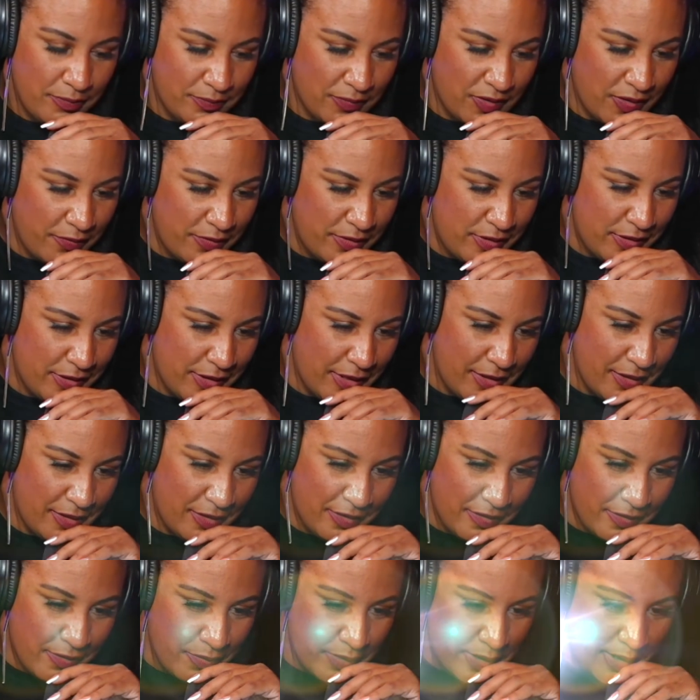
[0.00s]
30
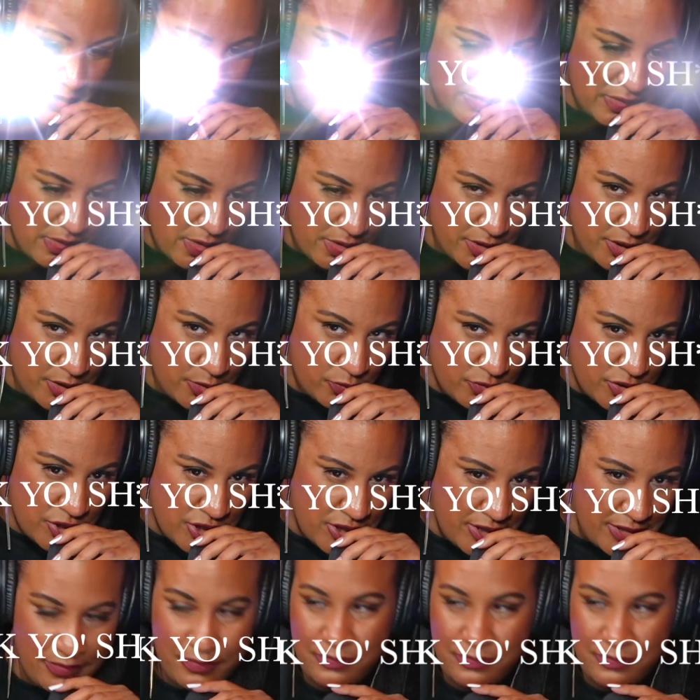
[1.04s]
seconds. Go ahead. Talk your shit.